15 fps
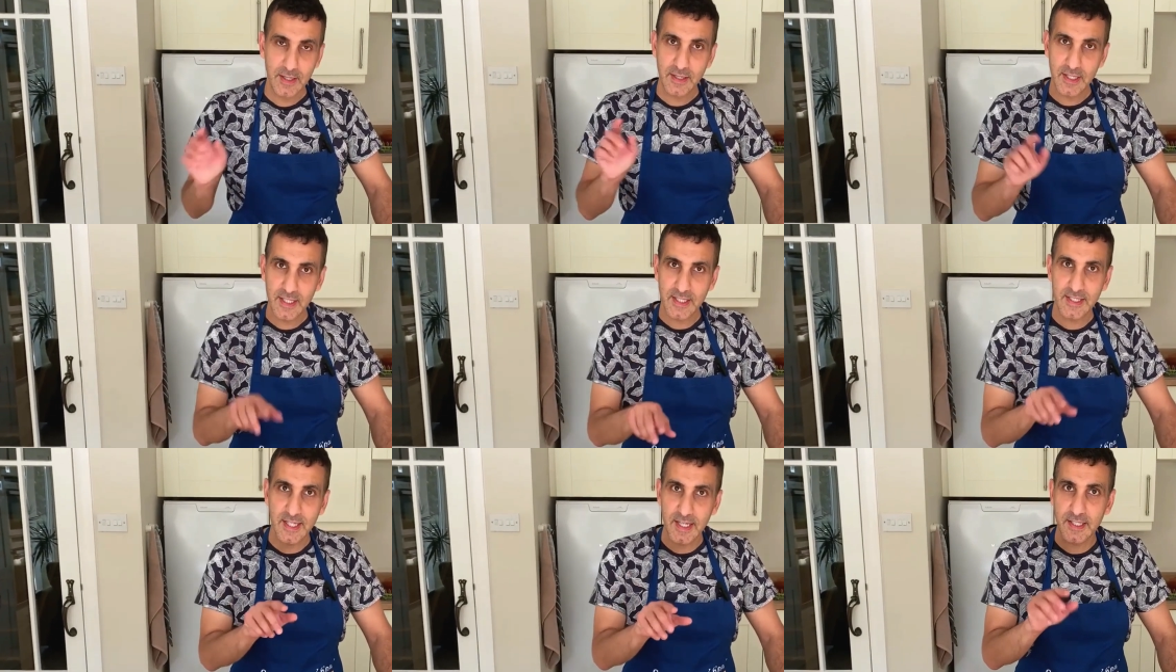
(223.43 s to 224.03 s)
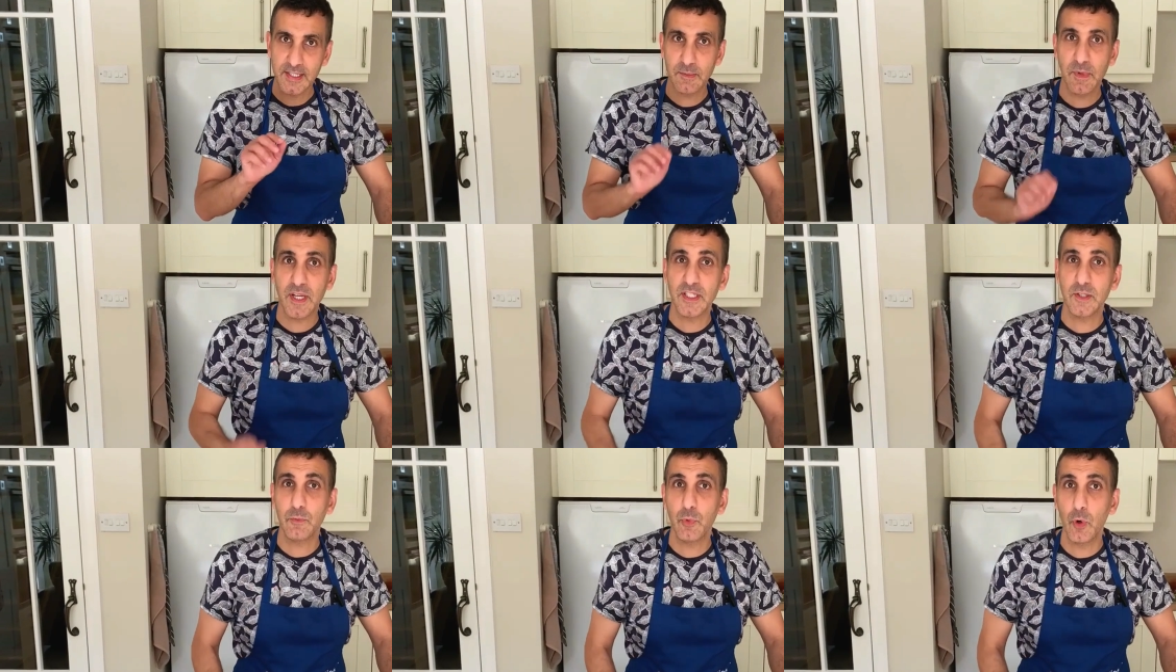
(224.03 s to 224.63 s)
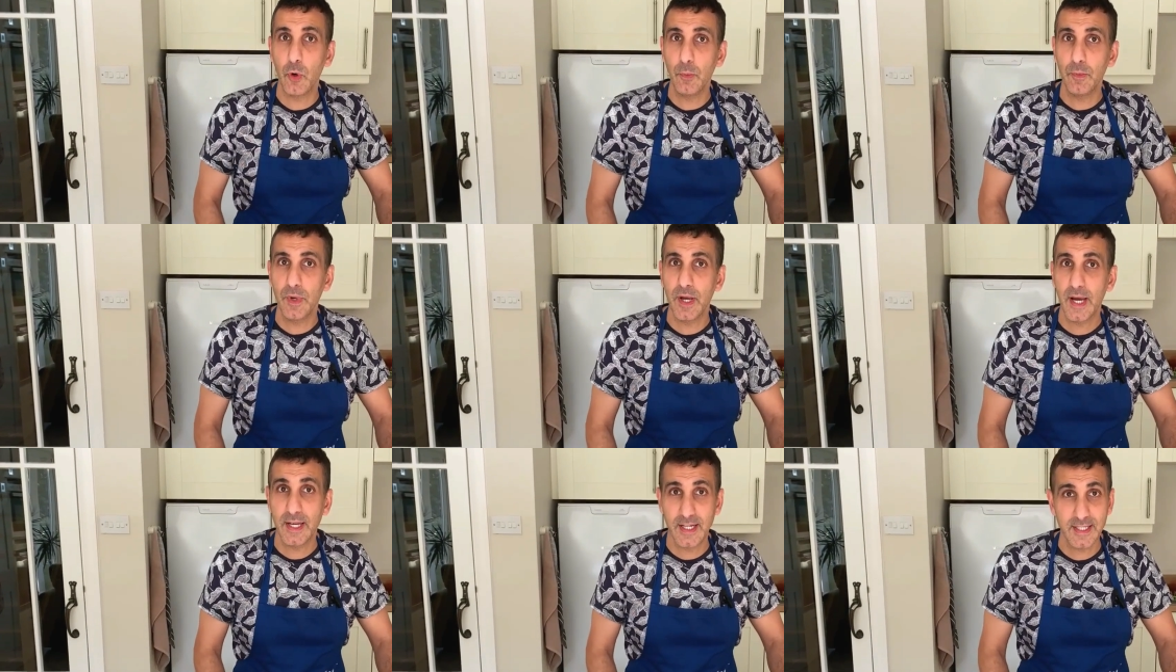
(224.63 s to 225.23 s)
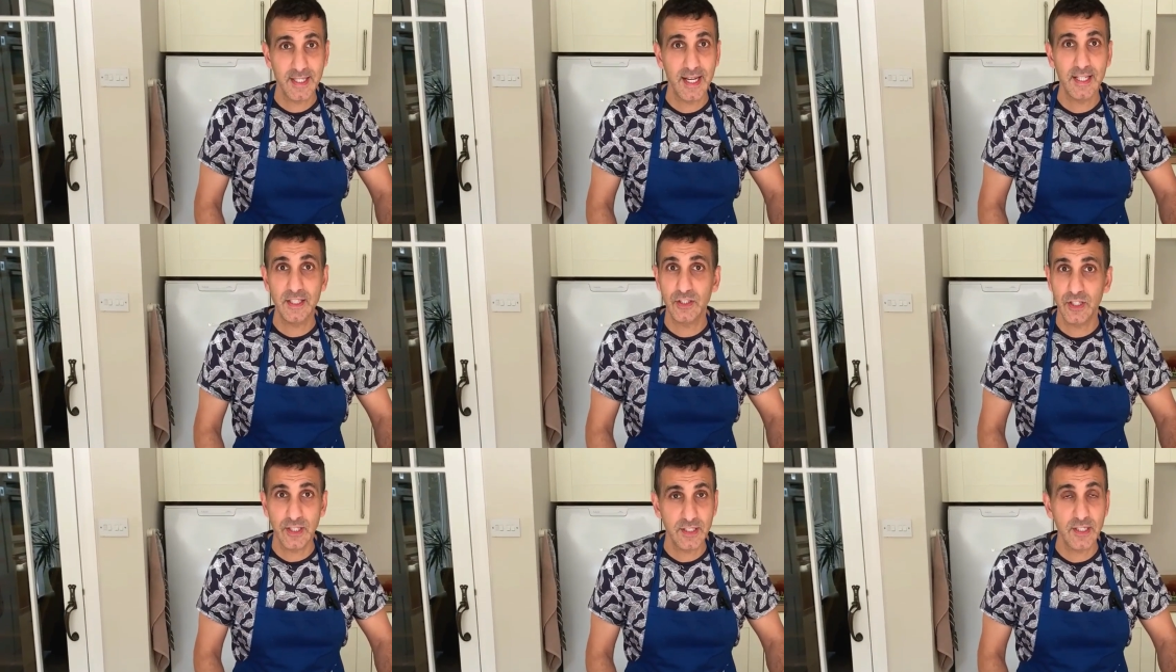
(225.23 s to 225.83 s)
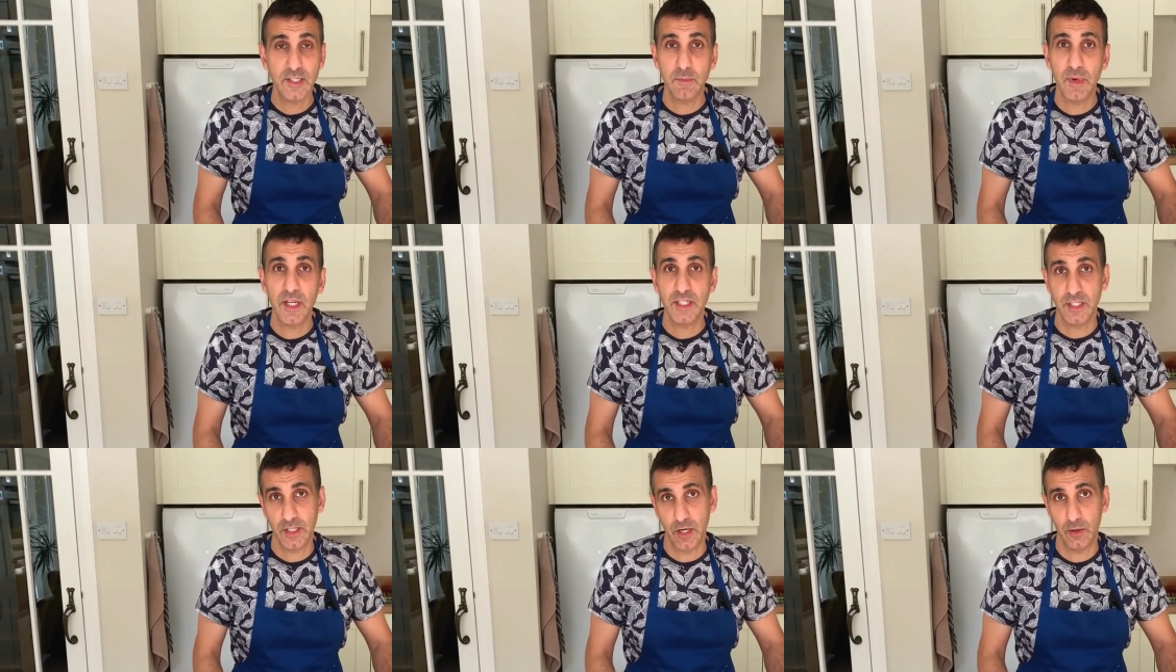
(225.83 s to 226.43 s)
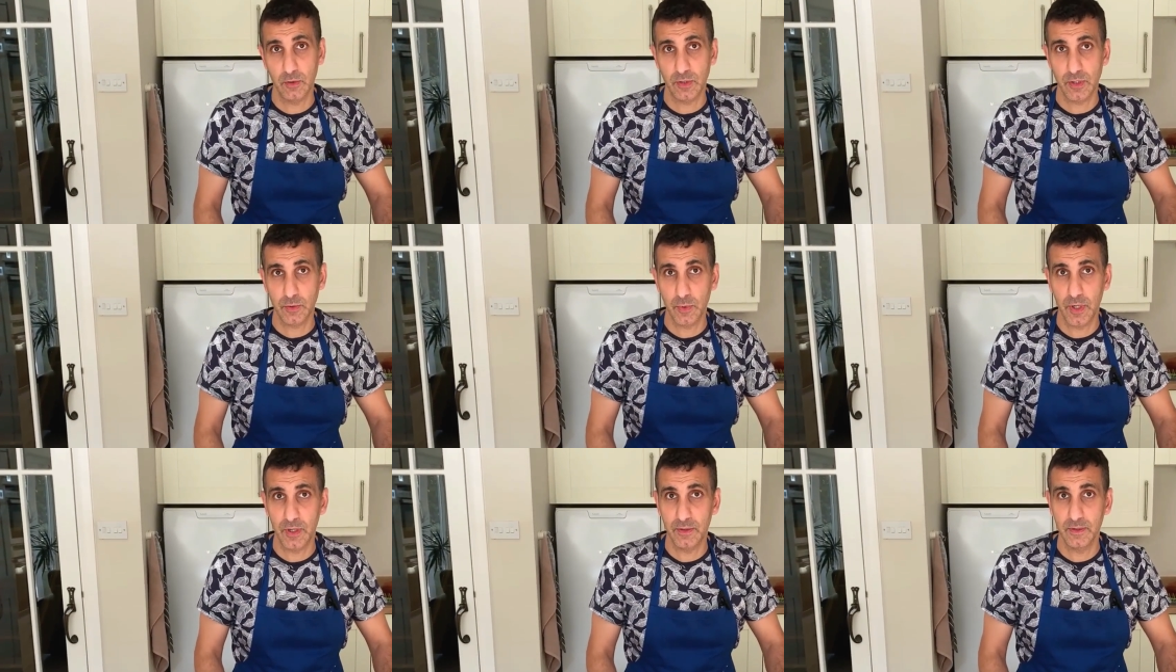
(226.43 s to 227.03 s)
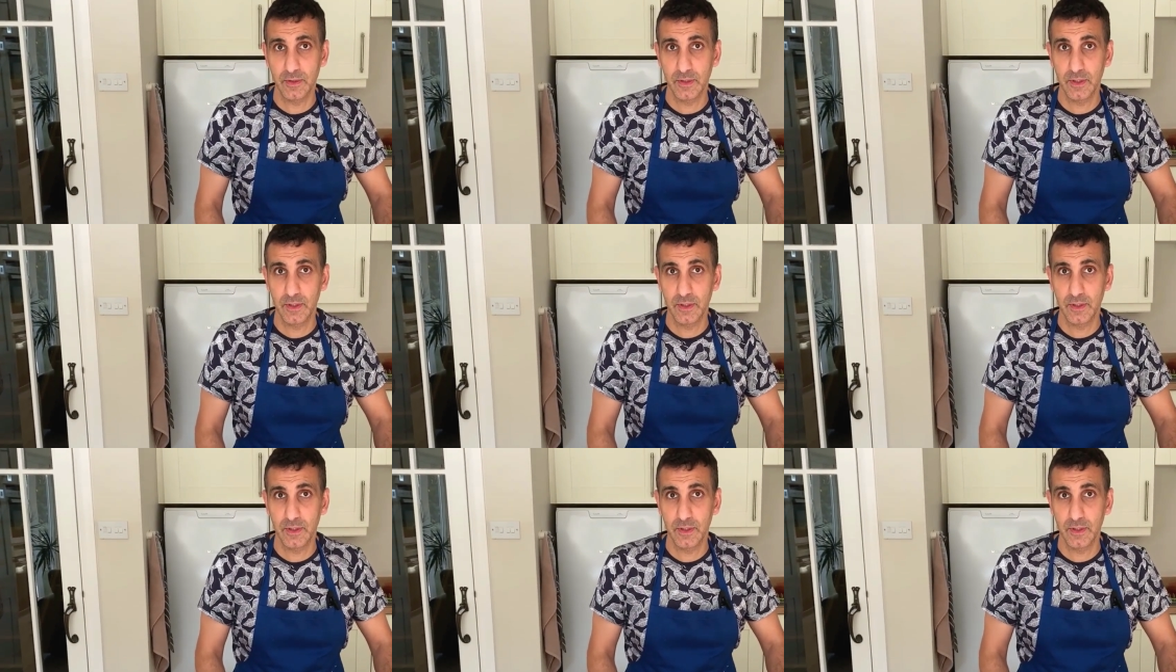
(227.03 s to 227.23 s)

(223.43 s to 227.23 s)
This tastes amazing warm and it tastes just as amazing cold as well.